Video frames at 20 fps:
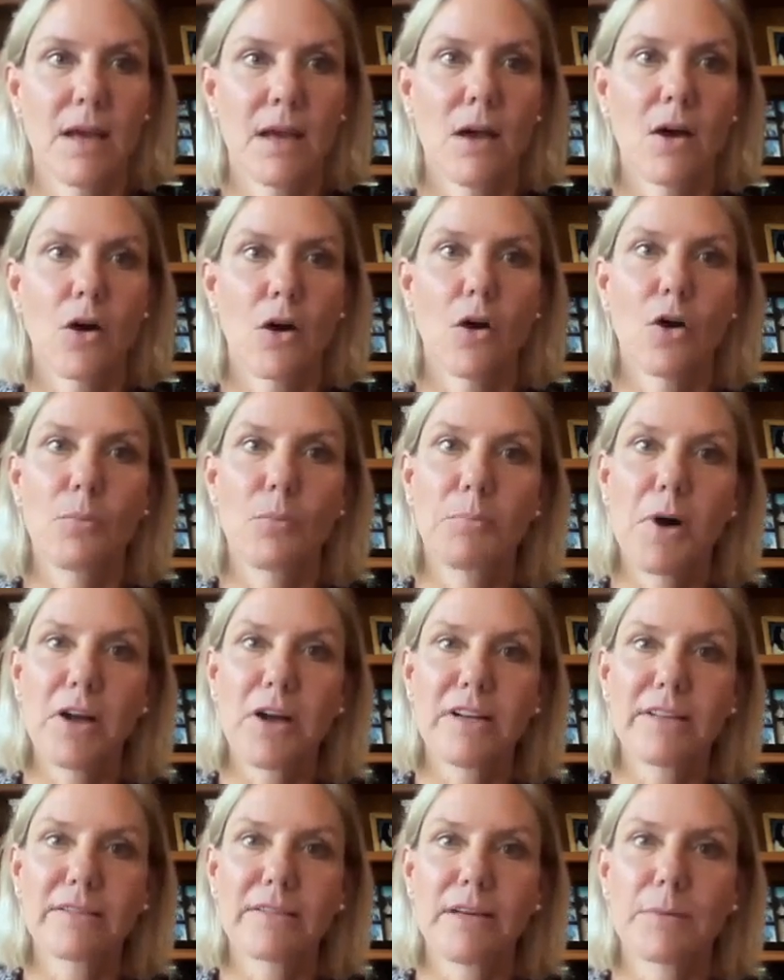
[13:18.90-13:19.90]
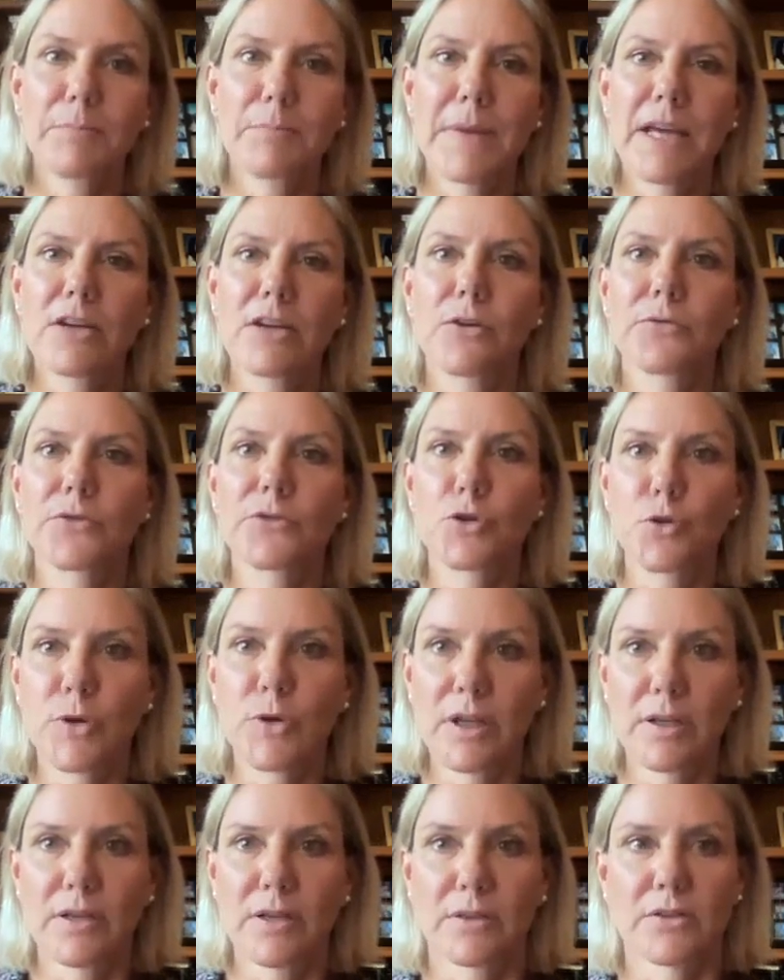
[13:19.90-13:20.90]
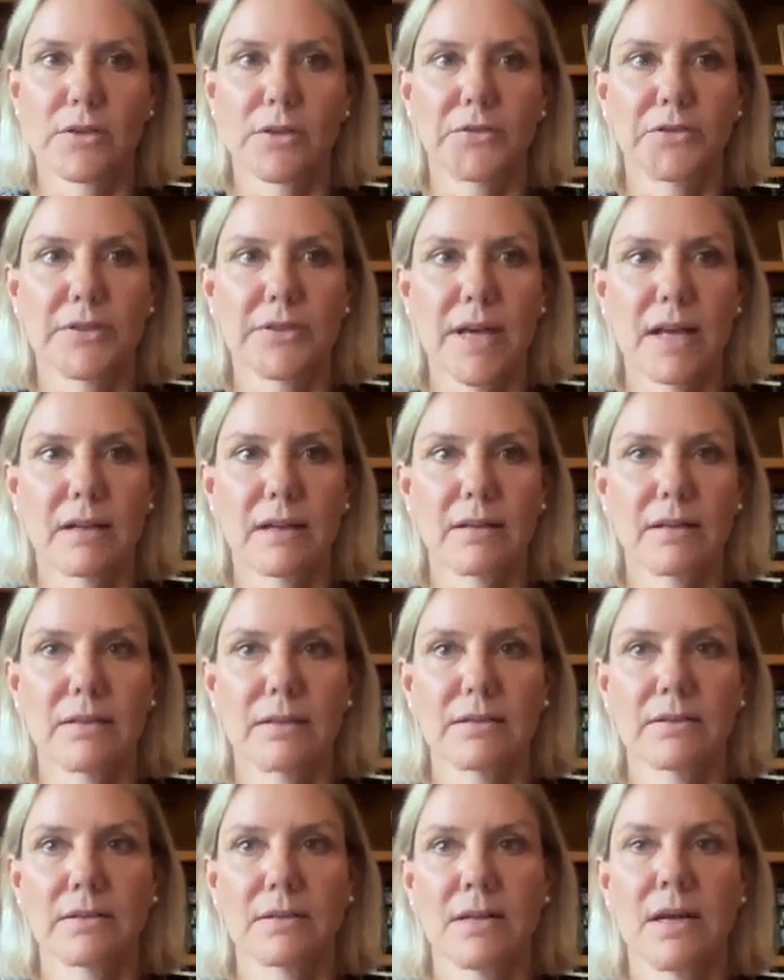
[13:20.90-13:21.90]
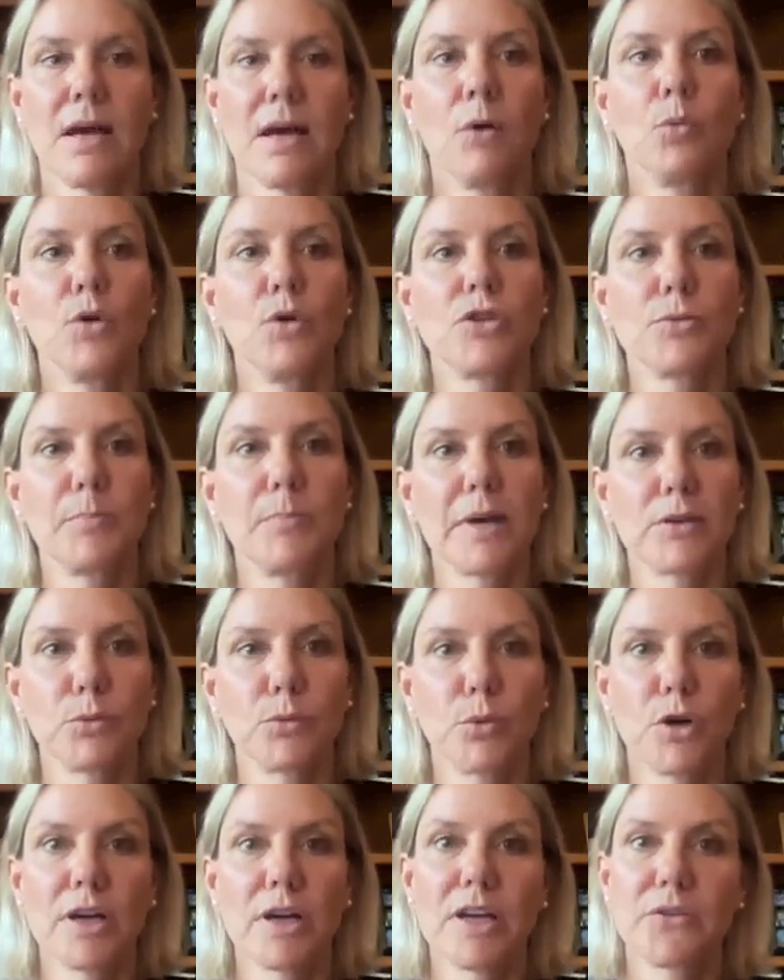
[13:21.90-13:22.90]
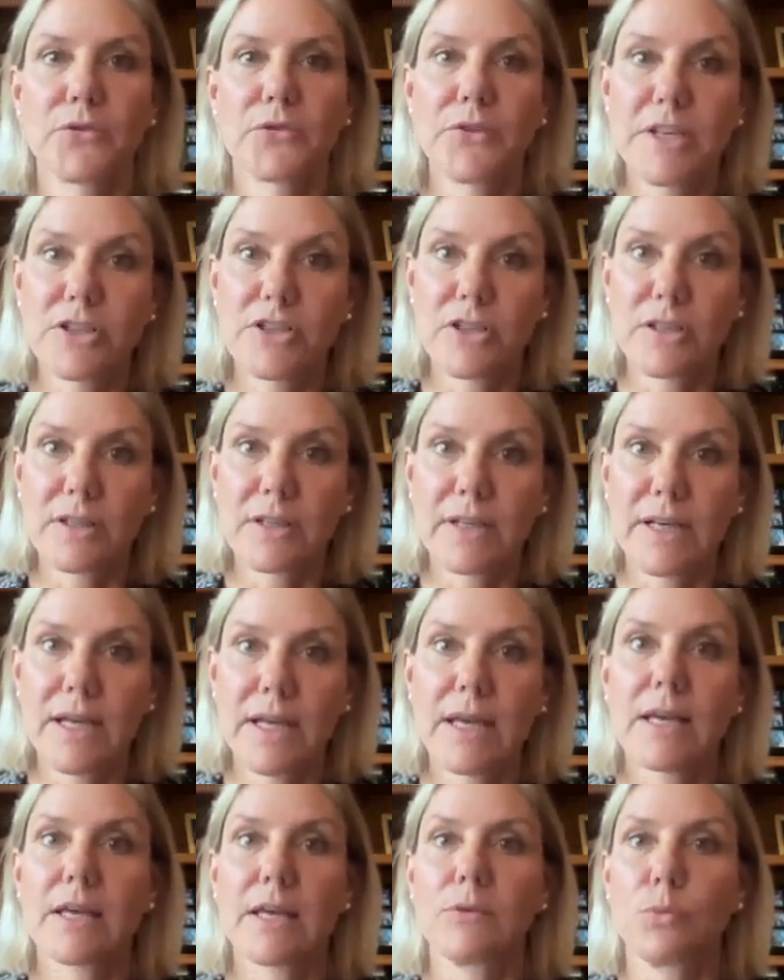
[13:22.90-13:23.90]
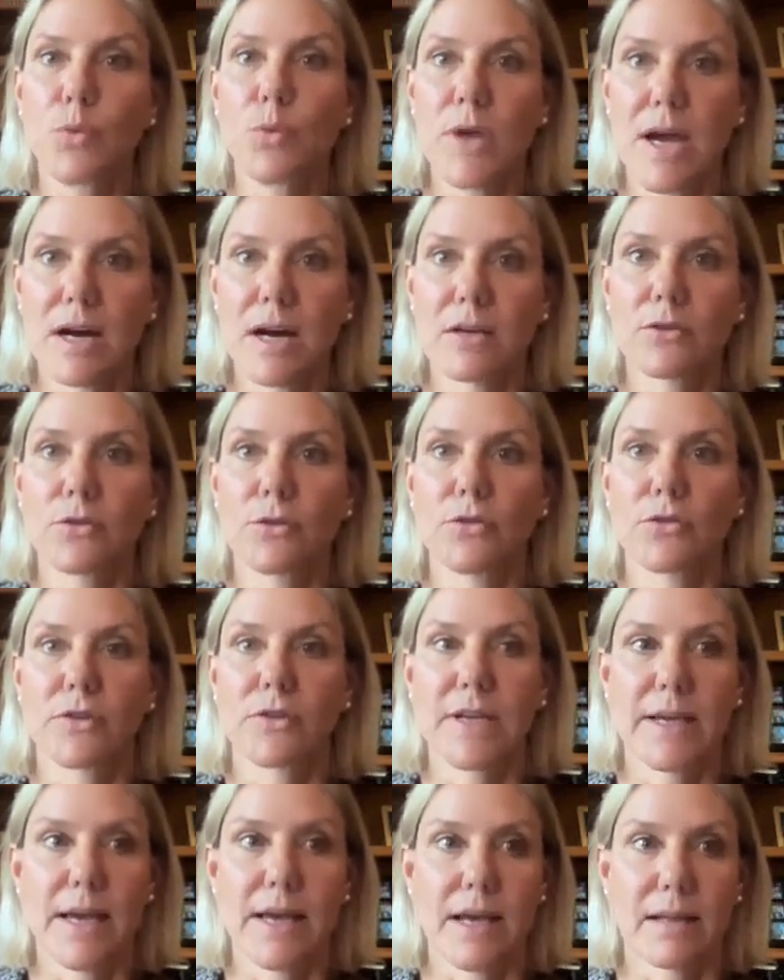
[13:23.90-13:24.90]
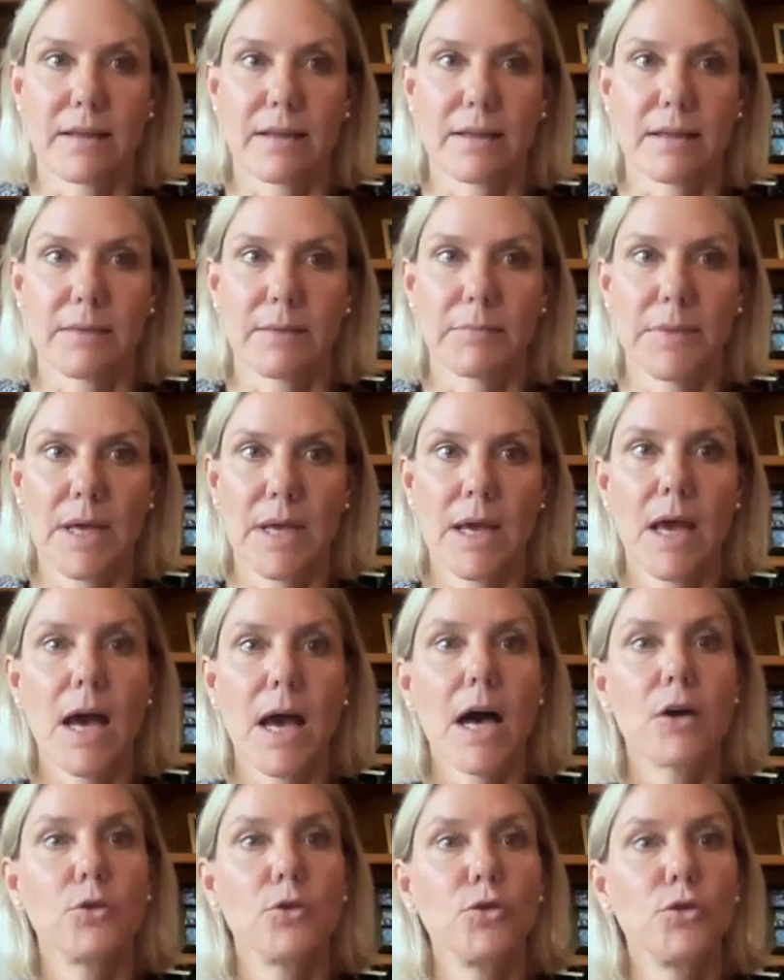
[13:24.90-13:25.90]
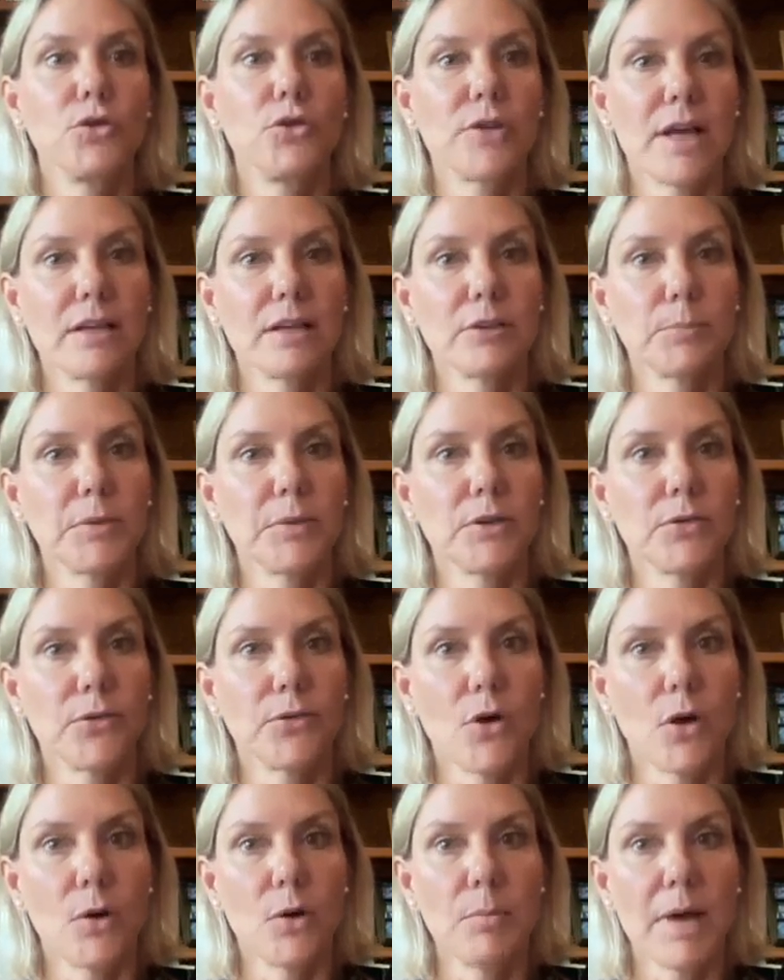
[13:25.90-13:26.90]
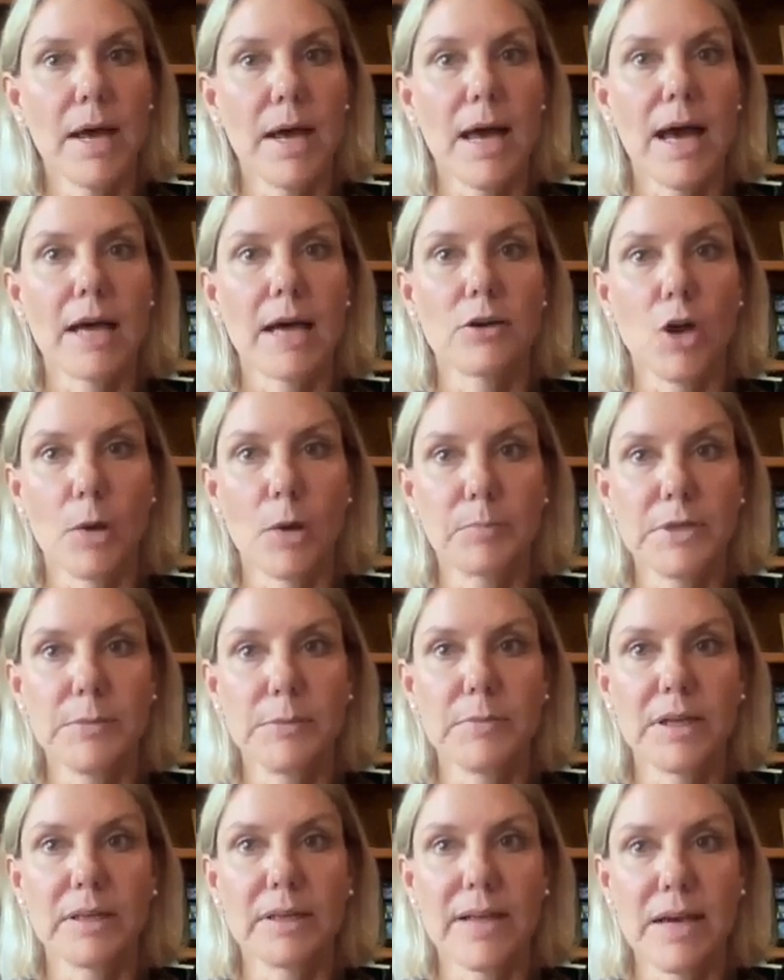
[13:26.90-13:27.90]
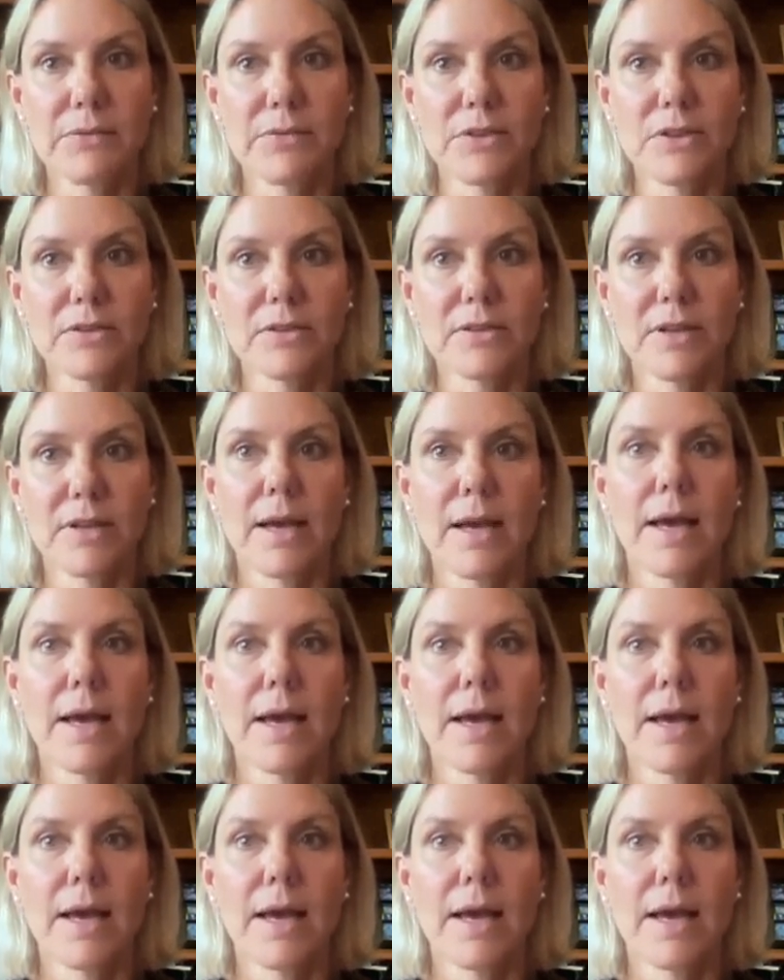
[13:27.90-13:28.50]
Our bodies are made of trillions of cells, which must work efficiently if we are to stay healthy. How do cells perform at optimal levels?